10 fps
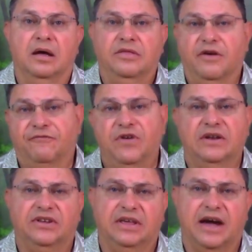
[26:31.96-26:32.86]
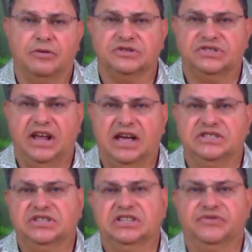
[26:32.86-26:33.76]
The feet together
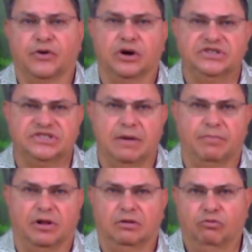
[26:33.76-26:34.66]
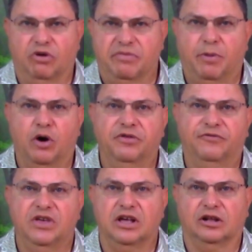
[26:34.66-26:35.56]
stance is very simple, with both
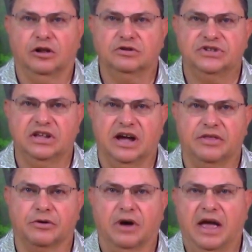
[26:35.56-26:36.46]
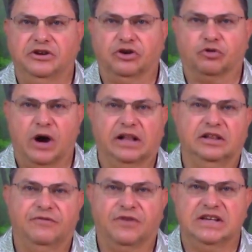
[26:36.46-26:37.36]
feet close together and
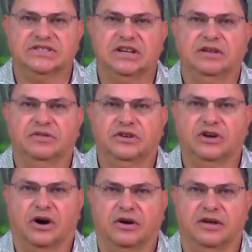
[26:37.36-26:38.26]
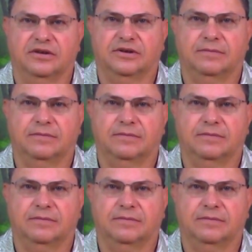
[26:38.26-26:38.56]
directly facing the target.